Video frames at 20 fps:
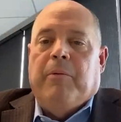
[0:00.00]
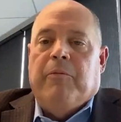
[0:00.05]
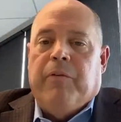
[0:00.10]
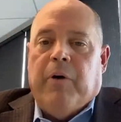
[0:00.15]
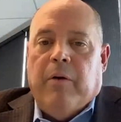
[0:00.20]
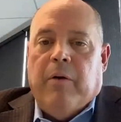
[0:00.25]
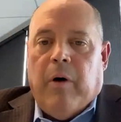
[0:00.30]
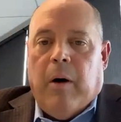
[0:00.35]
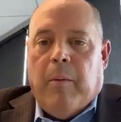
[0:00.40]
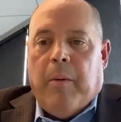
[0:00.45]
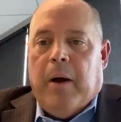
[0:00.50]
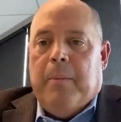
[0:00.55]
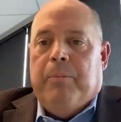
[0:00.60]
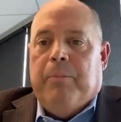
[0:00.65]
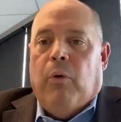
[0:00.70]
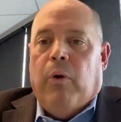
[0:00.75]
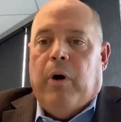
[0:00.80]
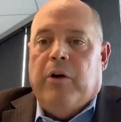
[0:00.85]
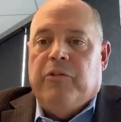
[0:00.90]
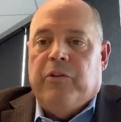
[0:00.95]
in front of all my
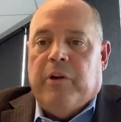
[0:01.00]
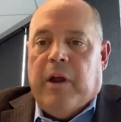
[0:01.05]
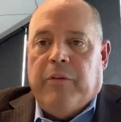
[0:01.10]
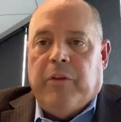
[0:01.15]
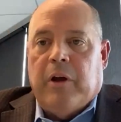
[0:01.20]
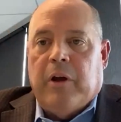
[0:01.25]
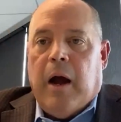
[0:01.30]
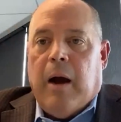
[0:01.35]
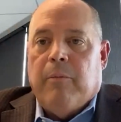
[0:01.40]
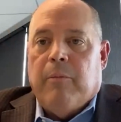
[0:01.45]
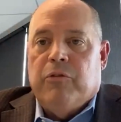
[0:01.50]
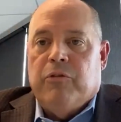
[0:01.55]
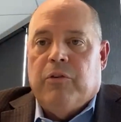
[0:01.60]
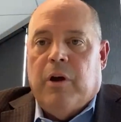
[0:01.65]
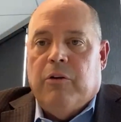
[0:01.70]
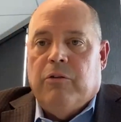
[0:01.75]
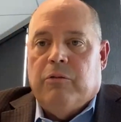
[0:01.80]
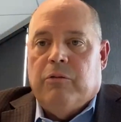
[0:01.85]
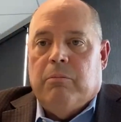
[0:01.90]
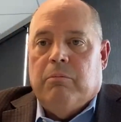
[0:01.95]
employees and had the
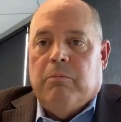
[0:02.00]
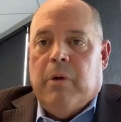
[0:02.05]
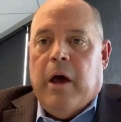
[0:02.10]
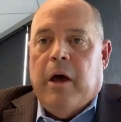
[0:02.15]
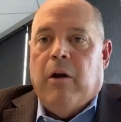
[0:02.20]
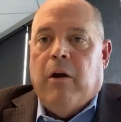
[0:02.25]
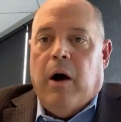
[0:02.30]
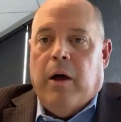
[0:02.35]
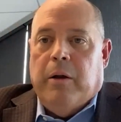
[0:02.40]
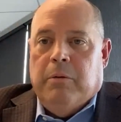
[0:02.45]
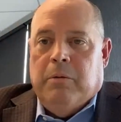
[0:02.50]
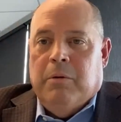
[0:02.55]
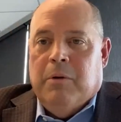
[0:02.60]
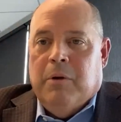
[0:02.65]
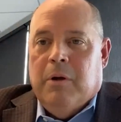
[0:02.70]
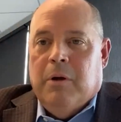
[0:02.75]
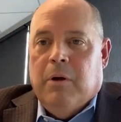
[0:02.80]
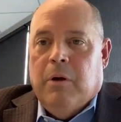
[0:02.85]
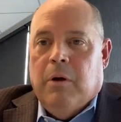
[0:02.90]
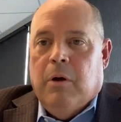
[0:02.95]
conversation head on,
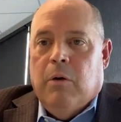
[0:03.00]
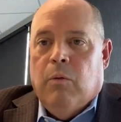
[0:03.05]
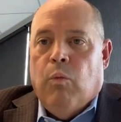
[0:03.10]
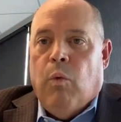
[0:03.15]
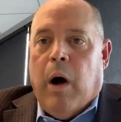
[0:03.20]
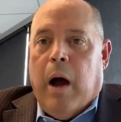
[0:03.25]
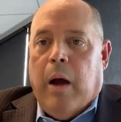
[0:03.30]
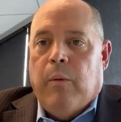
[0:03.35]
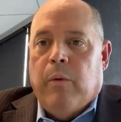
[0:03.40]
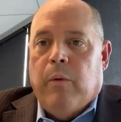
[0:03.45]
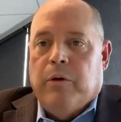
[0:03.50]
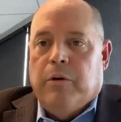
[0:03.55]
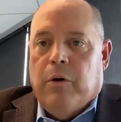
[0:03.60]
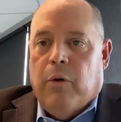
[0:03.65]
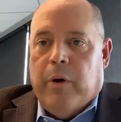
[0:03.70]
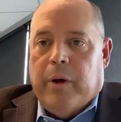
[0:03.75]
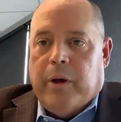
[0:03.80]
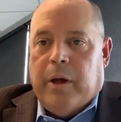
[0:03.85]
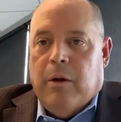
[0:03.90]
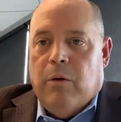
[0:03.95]
why we were
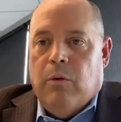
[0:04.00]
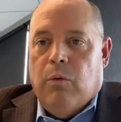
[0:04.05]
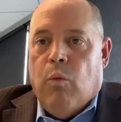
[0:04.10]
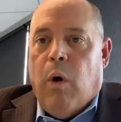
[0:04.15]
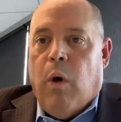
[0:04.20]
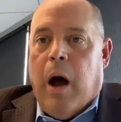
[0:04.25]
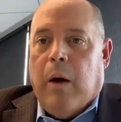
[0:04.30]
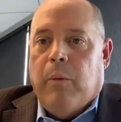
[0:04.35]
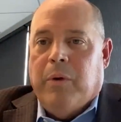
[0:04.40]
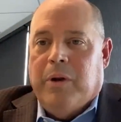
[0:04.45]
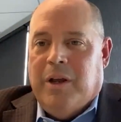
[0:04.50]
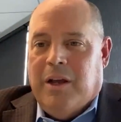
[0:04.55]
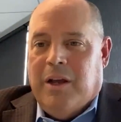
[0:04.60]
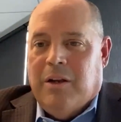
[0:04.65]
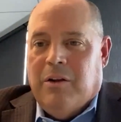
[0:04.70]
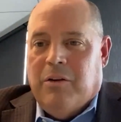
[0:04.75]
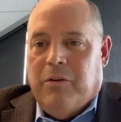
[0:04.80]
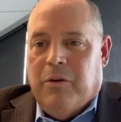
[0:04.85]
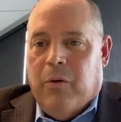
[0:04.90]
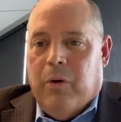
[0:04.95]
doing it, why we
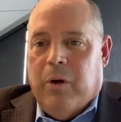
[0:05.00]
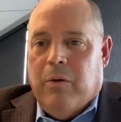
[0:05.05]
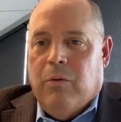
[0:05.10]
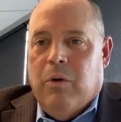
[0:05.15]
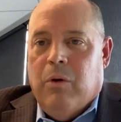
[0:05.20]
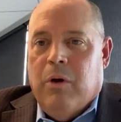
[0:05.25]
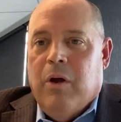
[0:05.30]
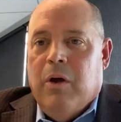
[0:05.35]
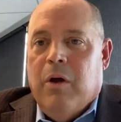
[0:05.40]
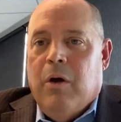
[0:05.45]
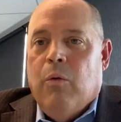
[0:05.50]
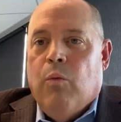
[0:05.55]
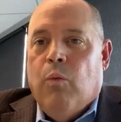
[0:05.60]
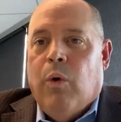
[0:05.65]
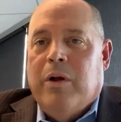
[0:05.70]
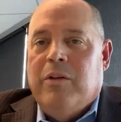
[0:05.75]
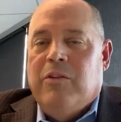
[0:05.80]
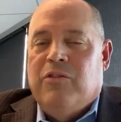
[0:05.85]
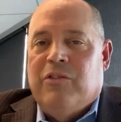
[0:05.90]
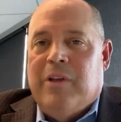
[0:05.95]
needed to do it,
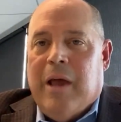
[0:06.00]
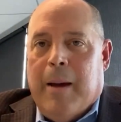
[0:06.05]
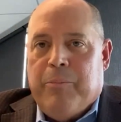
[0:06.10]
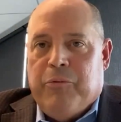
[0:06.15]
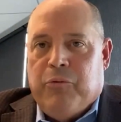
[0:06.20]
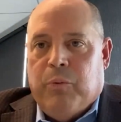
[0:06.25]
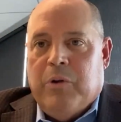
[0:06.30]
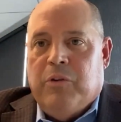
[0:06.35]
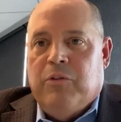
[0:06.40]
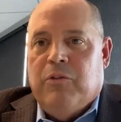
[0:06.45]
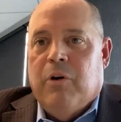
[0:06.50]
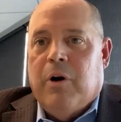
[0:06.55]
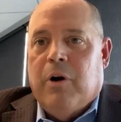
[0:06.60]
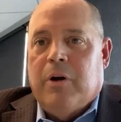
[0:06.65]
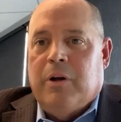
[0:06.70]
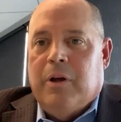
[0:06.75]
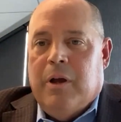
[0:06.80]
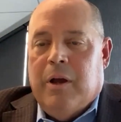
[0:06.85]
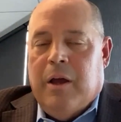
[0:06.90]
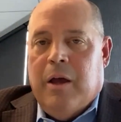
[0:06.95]
what steps we
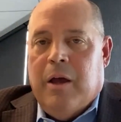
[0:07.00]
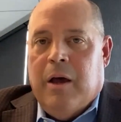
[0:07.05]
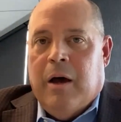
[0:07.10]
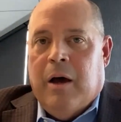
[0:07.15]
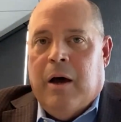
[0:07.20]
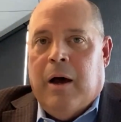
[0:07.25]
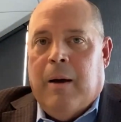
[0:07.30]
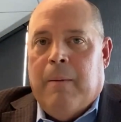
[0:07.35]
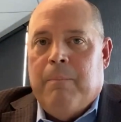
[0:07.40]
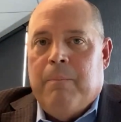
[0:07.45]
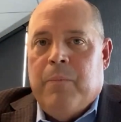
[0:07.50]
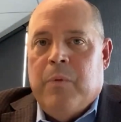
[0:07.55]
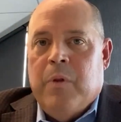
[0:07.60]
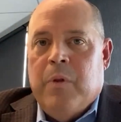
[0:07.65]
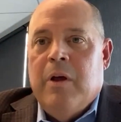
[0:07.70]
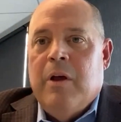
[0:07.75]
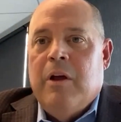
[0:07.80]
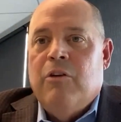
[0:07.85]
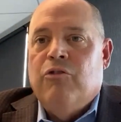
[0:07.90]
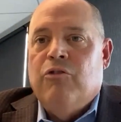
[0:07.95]
took,
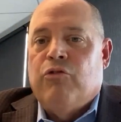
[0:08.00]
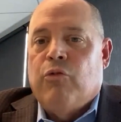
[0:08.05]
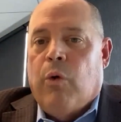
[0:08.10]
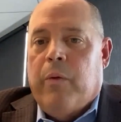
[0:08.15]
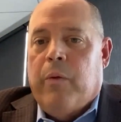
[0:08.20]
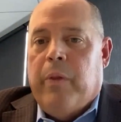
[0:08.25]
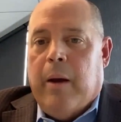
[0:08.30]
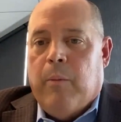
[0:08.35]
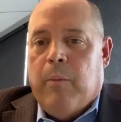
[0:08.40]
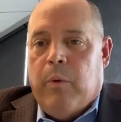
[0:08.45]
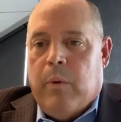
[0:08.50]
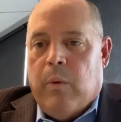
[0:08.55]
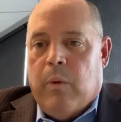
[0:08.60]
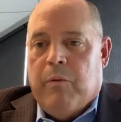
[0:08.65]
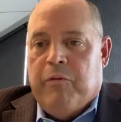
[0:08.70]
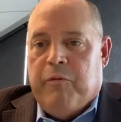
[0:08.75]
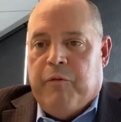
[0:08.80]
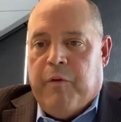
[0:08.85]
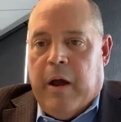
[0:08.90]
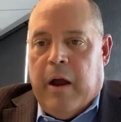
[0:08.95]
ensured them we were
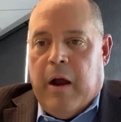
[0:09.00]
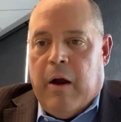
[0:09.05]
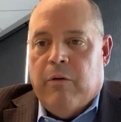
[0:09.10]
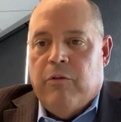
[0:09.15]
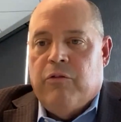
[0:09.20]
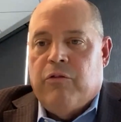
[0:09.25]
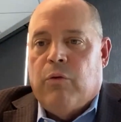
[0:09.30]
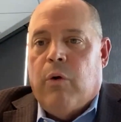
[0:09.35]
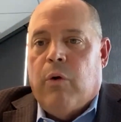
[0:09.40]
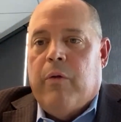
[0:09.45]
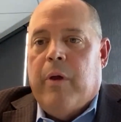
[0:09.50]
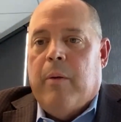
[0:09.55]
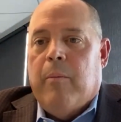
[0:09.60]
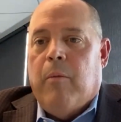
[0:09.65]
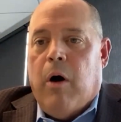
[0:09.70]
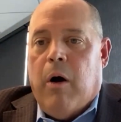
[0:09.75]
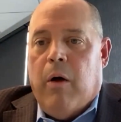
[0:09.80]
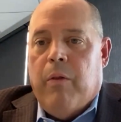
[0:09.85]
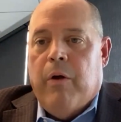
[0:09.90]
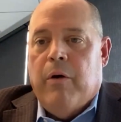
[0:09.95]
fair, ensured them
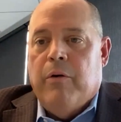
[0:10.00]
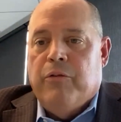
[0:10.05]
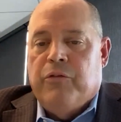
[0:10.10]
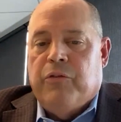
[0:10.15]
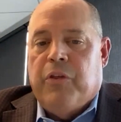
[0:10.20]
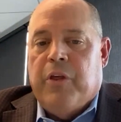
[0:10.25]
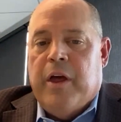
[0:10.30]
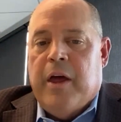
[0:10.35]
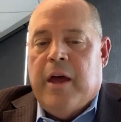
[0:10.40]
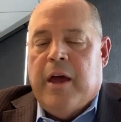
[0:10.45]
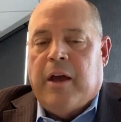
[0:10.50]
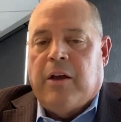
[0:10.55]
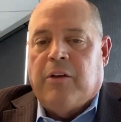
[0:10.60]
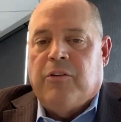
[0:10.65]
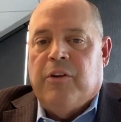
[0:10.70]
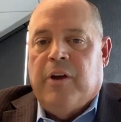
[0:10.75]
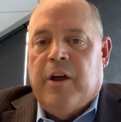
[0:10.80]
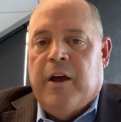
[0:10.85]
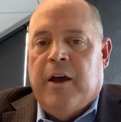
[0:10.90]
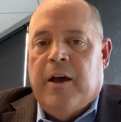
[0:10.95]
all those
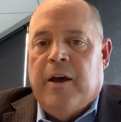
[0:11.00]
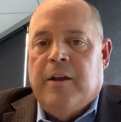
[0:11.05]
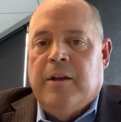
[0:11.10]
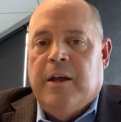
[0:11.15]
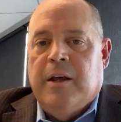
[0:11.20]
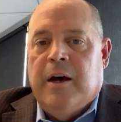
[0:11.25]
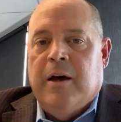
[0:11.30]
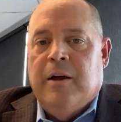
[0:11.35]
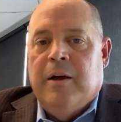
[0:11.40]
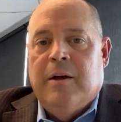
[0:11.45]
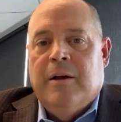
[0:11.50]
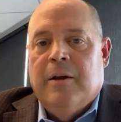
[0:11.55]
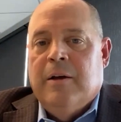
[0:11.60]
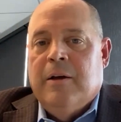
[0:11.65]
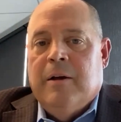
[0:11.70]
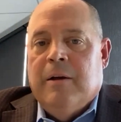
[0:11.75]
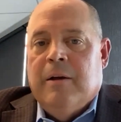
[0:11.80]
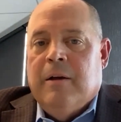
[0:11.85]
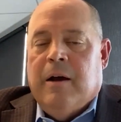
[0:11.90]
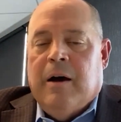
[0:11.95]
things. And
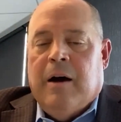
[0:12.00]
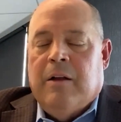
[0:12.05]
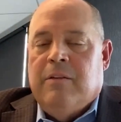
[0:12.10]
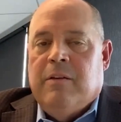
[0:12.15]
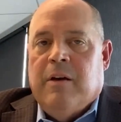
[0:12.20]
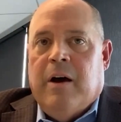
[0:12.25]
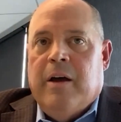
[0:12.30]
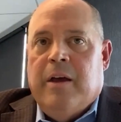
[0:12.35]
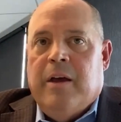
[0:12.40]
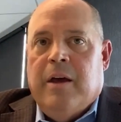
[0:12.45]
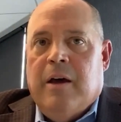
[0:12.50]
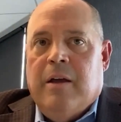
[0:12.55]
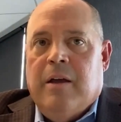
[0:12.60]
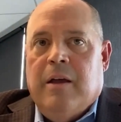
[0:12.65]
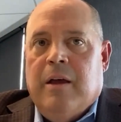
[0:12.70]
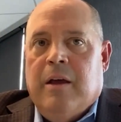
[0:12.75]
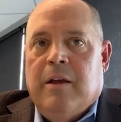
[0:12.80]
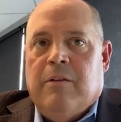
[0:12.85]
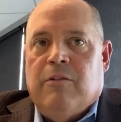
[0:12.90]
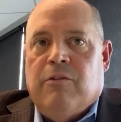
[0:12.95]
I tell you,
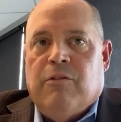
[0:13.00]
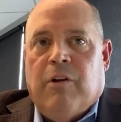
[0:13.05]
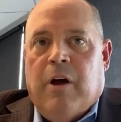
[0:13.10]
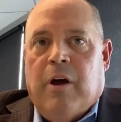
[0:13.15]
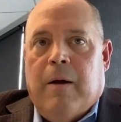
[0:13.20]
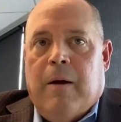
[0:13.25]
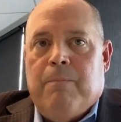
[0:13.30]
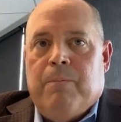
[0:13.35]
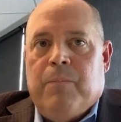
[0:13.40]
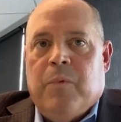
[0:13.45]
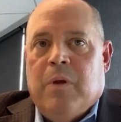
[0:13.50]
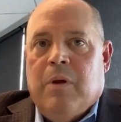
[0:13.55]
it's a